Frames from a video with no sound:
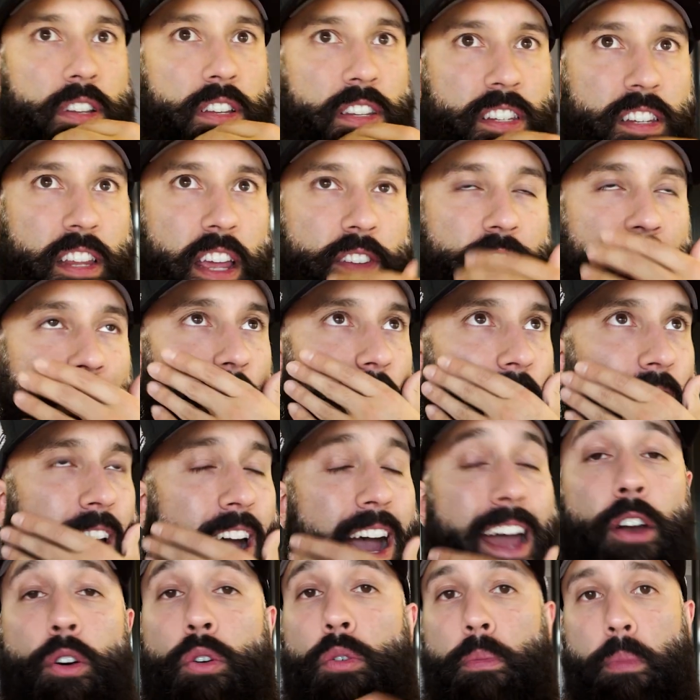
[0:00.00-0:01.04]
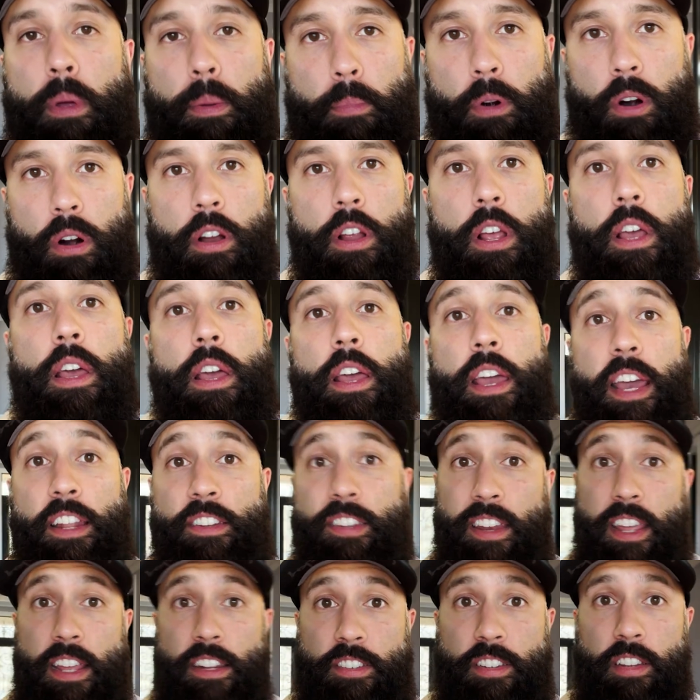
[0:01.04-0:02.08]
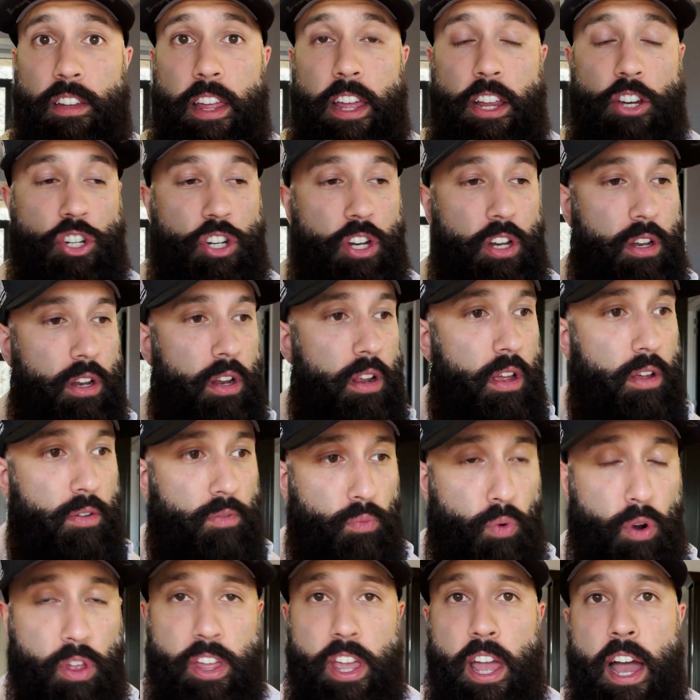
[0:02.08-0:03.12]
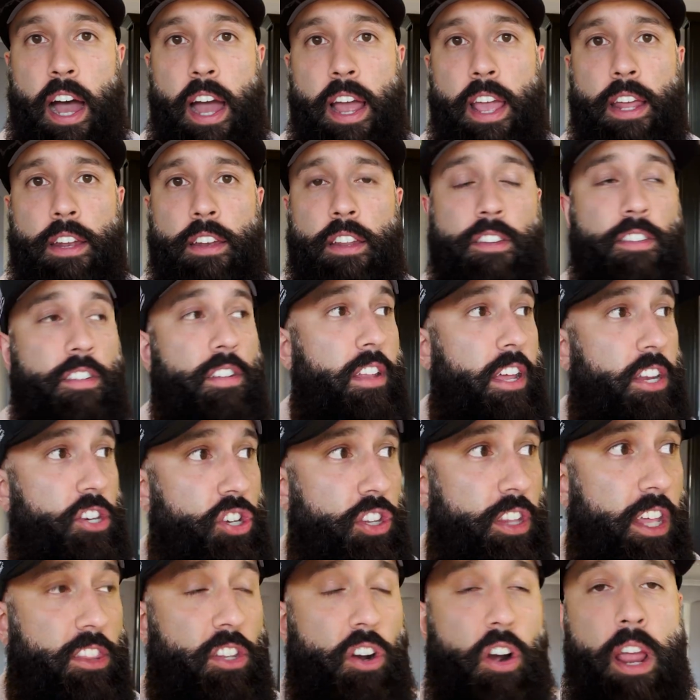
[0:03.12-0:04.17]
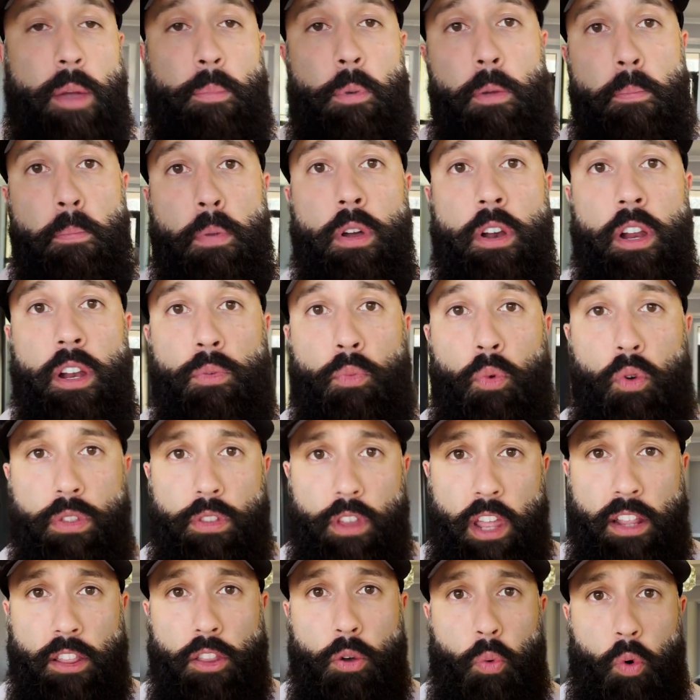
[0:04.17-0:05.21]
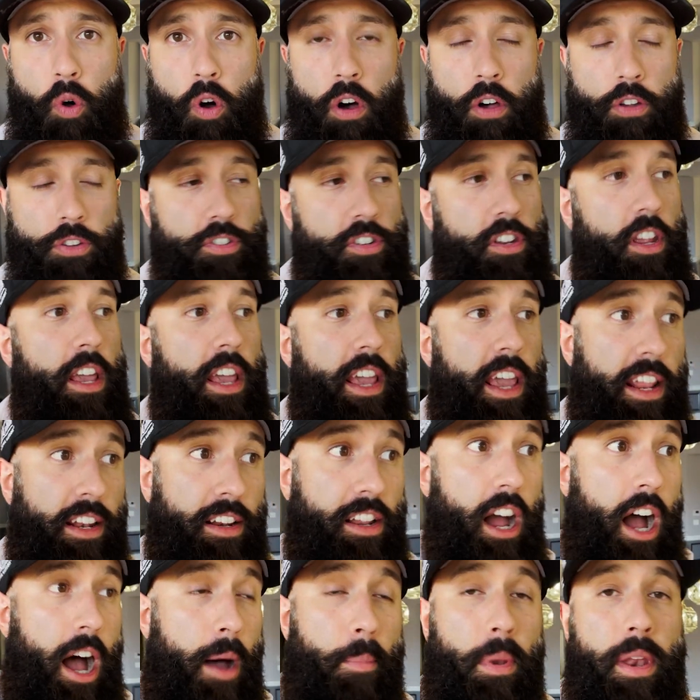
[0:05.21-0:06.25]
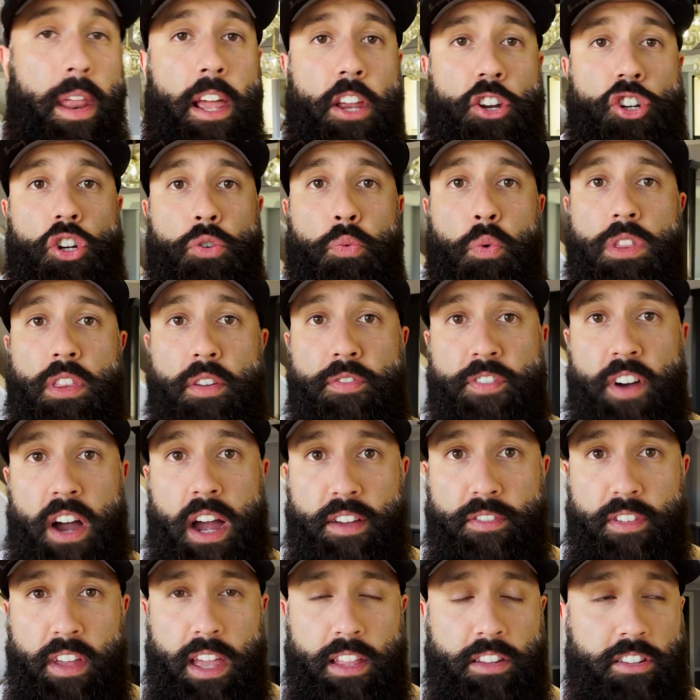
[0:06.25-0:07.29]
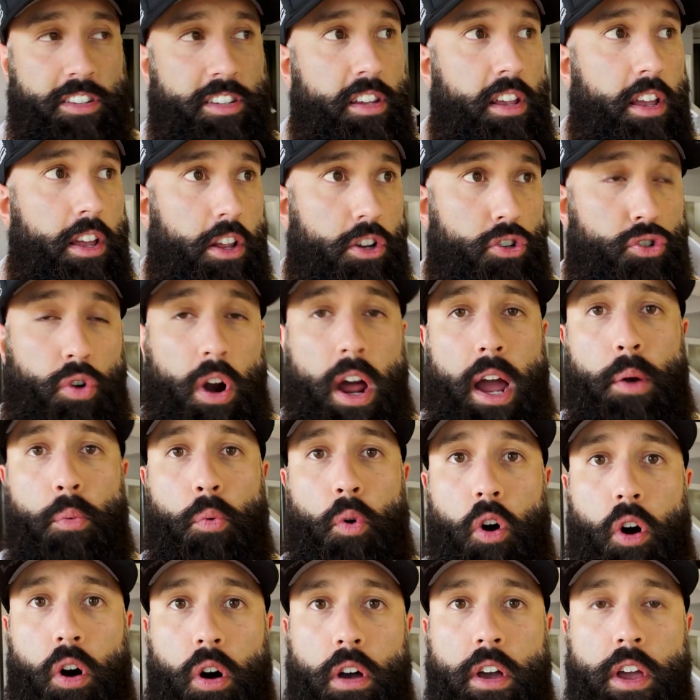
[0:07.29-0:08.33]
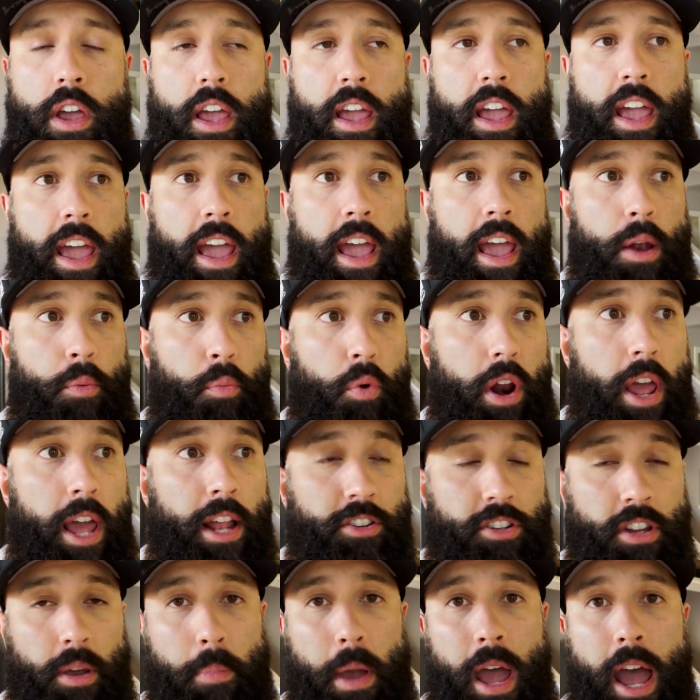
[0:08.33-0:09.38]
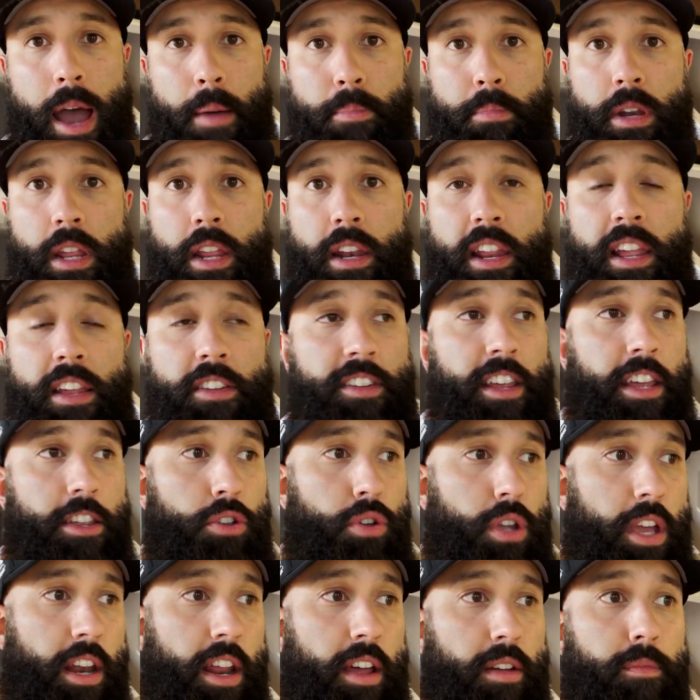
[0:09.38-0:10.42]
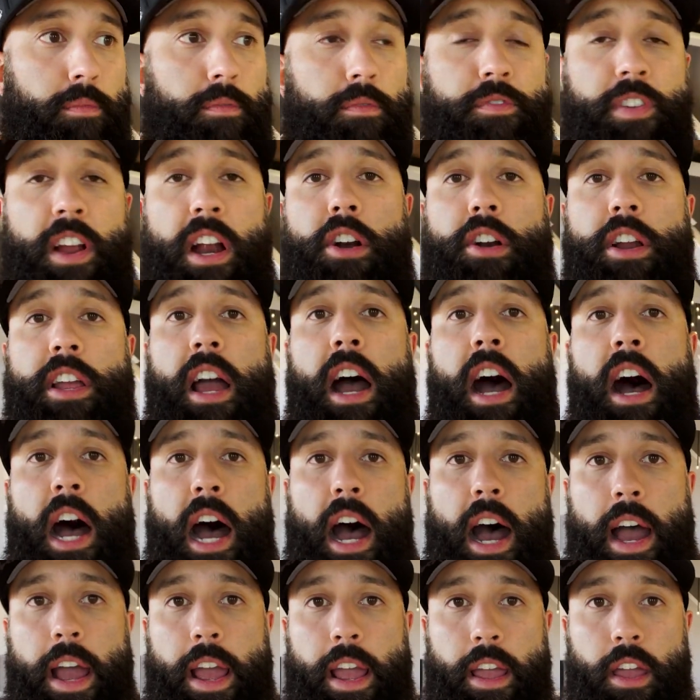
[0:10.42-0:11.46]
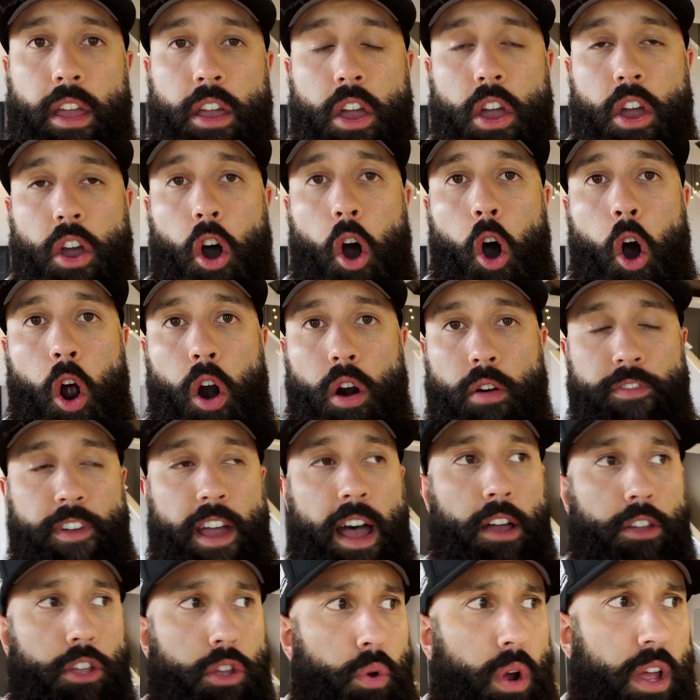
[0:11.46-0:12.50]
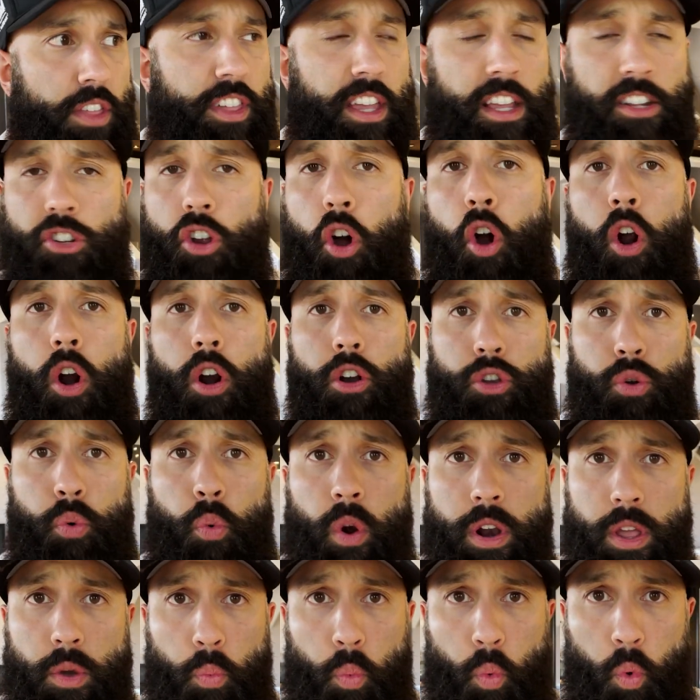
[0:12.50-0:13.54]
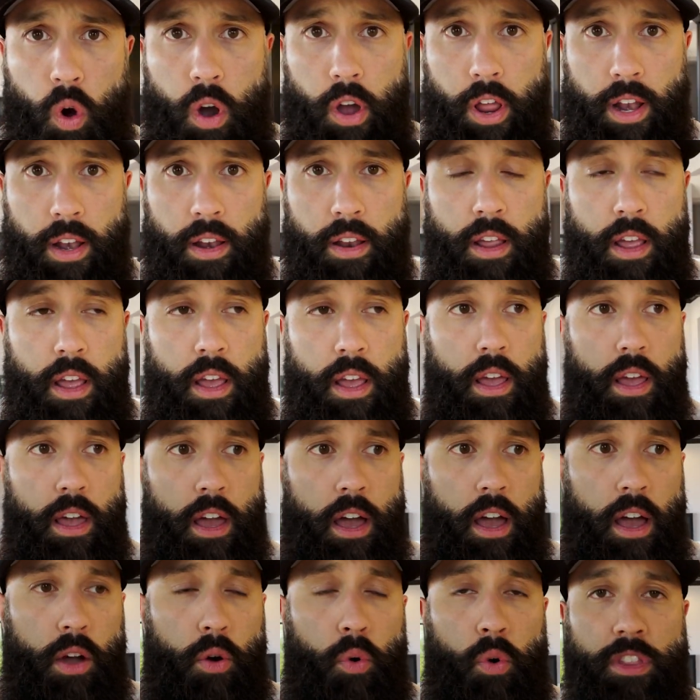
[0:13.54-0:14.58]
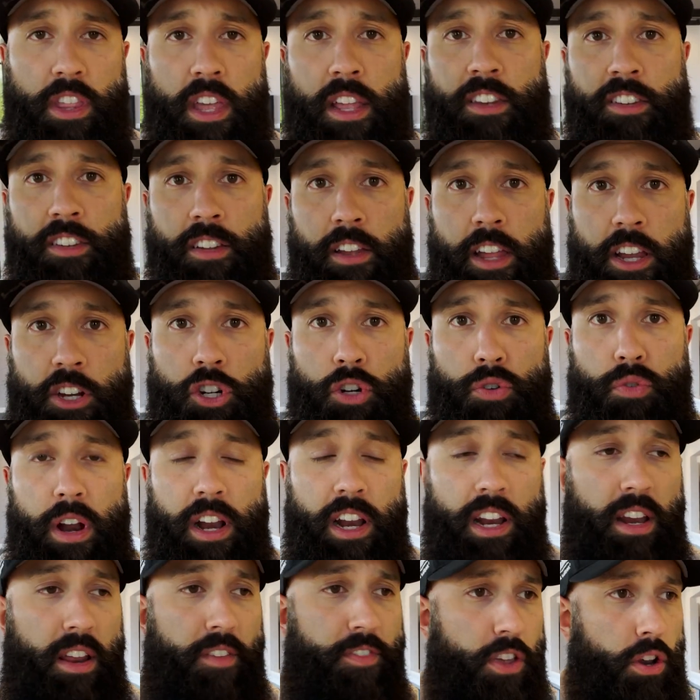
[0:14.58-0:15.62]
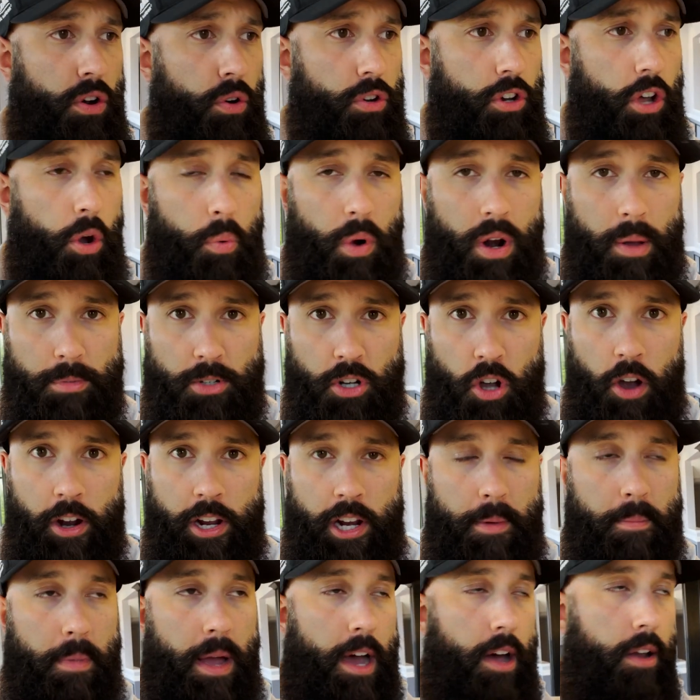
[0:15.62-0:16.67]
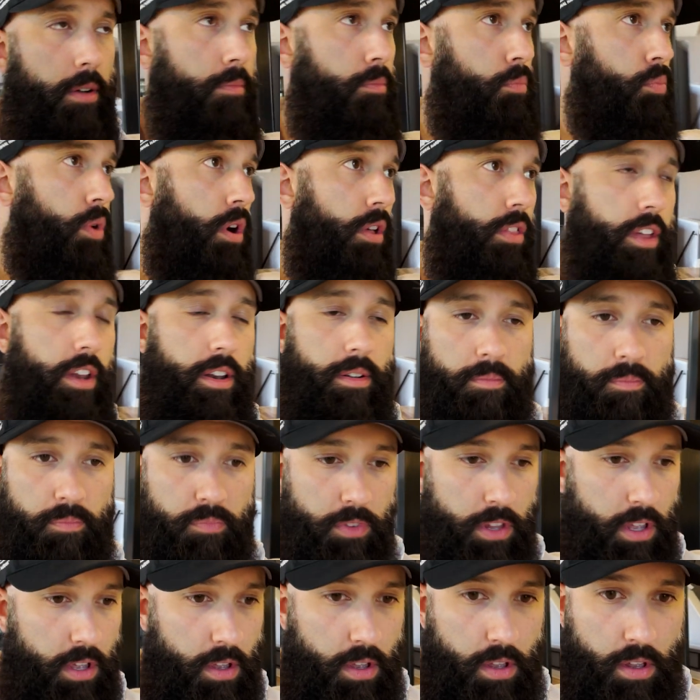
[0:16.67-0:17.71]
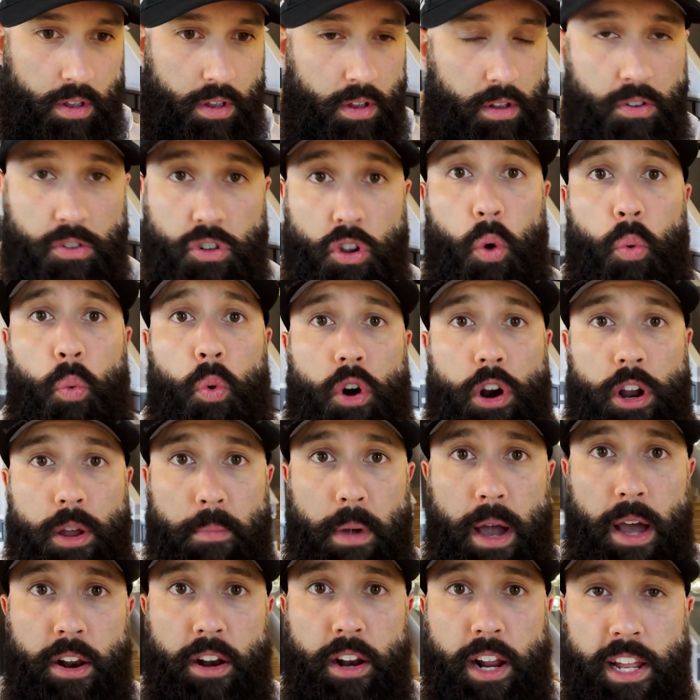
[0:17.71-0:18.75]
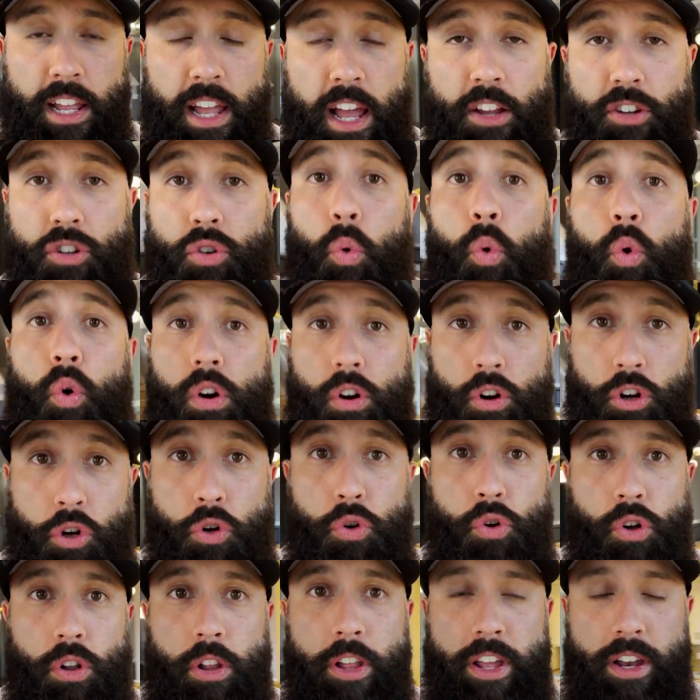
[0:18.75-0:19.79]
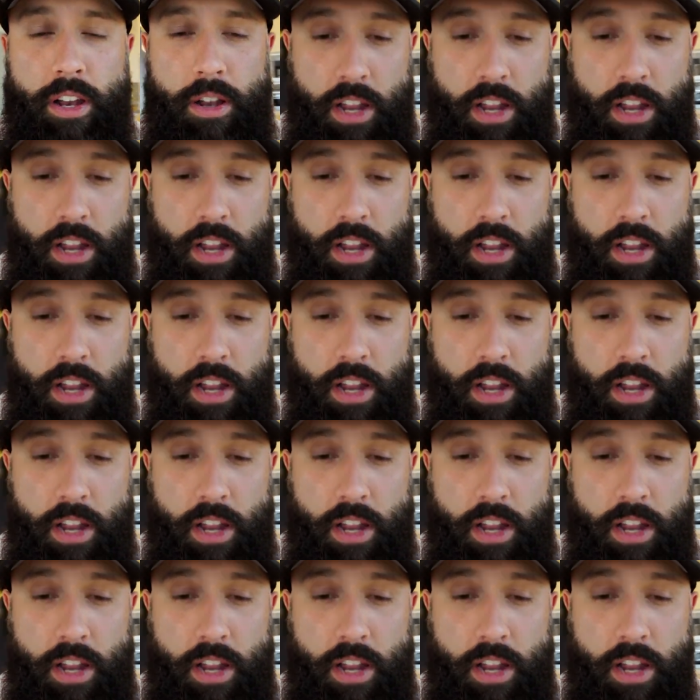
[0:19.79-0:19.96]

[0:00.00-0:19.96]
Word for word: siphony? I don't remember. It's an insulation, really high-end insulation that they're able to put in, in the walls in combination with the 5 8 drywall. And what ends up happening is that you get a very high R value. I think it's R21 uh, on the insulation rating. If you don't know what I'm talking about, well then don't worry about it, I guess, or Google it.